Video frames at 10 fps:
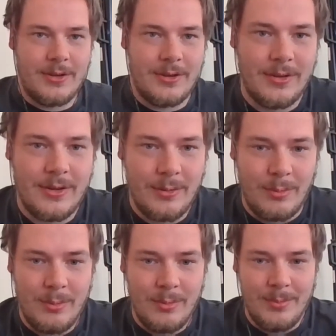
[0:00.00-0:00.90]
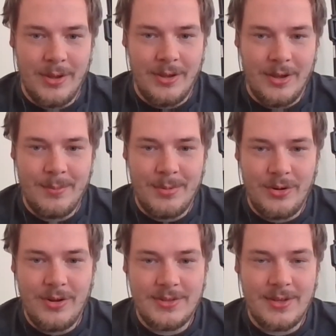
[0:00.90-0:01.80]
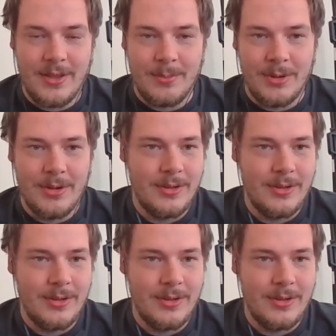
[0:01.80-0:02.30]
and we will be happy to answer them.